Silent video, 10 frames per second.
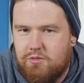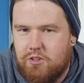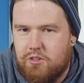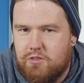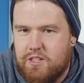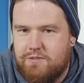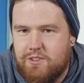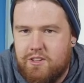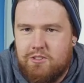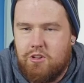they're
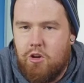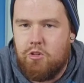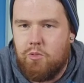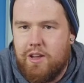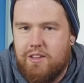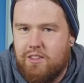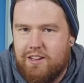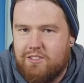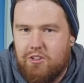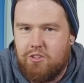different in their own way,
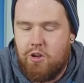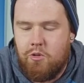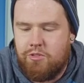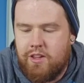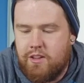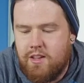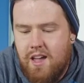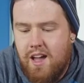like they're their own thing.